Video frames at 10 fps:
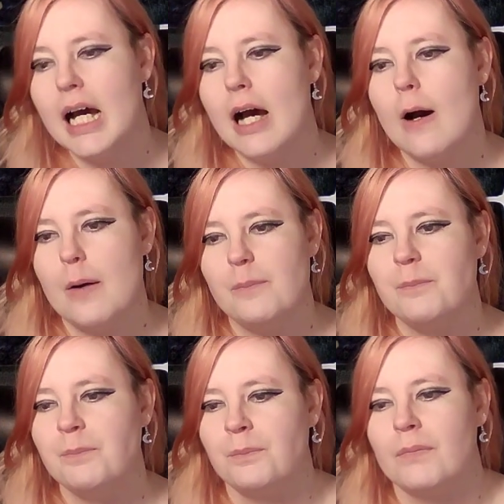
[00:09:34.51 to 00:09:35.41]

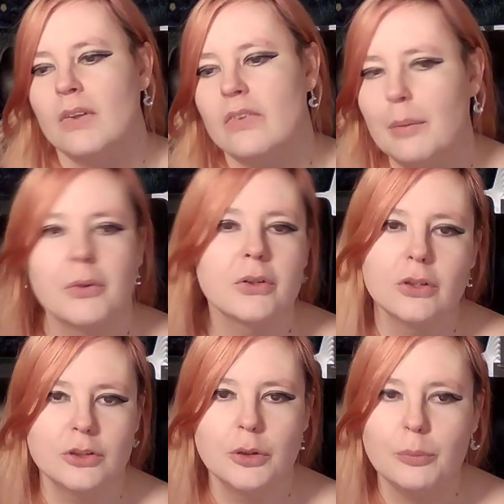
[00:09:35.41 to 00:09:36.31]
So I'm not going to go
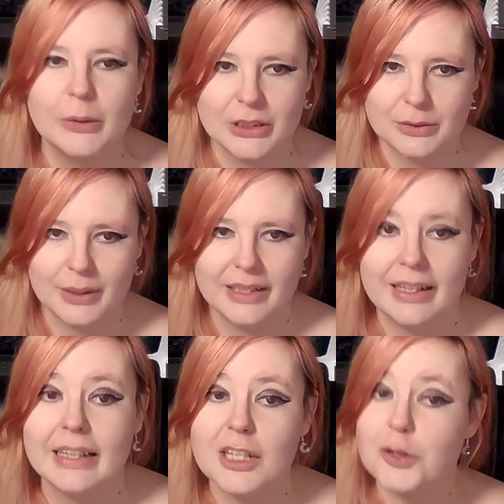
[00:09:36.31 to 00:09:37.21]
too much into it
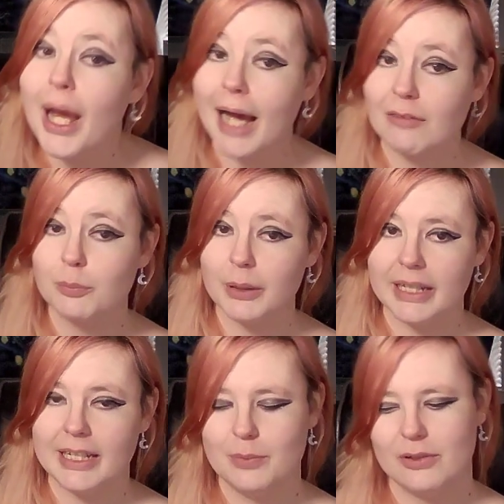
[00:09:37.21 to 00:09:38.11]
in case you haven't
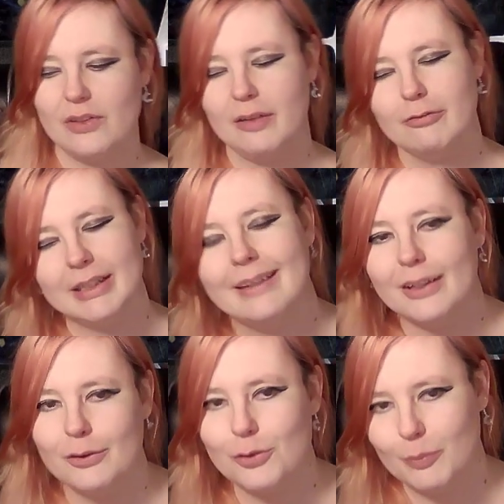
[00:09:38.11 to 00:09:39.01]
played, because I really
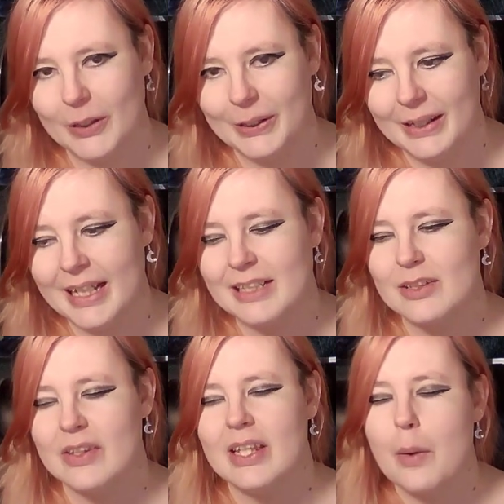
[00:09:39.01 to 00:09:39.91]
think you should play it. It's
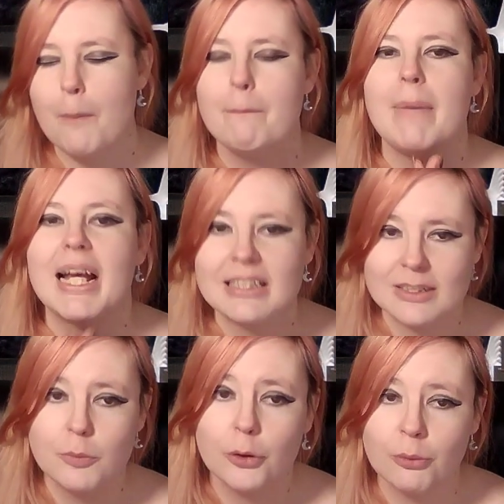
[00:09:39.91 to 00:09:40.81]
the
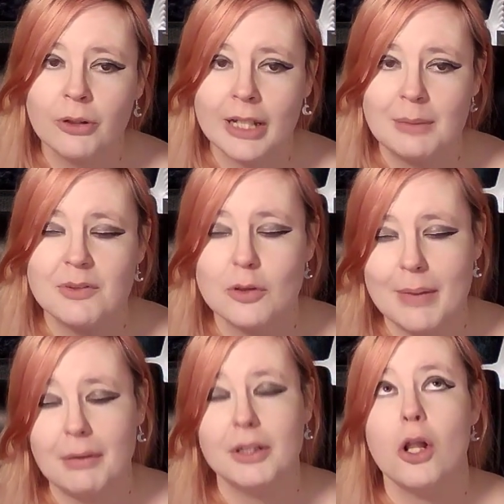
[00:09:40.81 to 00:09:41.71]
best Pokemon game that's come
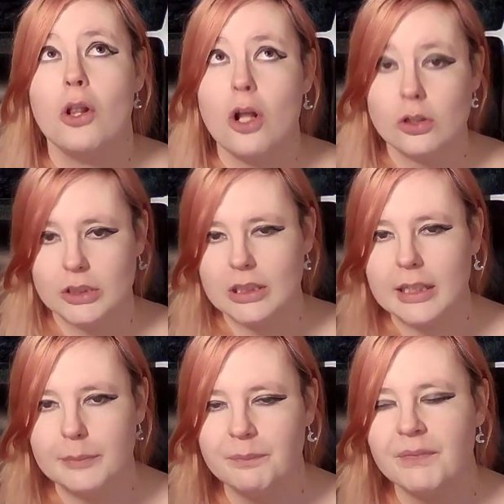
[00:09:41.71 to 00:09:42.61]
out in a long
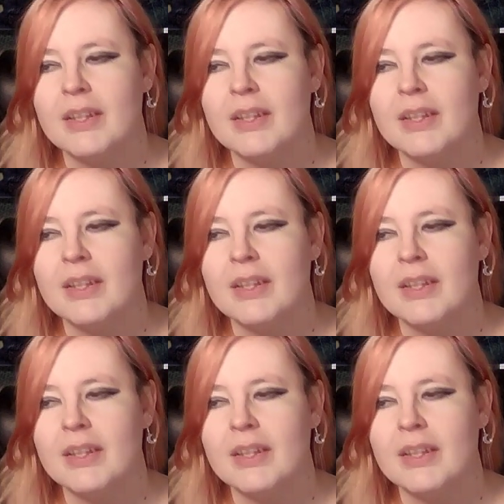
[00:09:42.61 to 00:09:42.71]
time.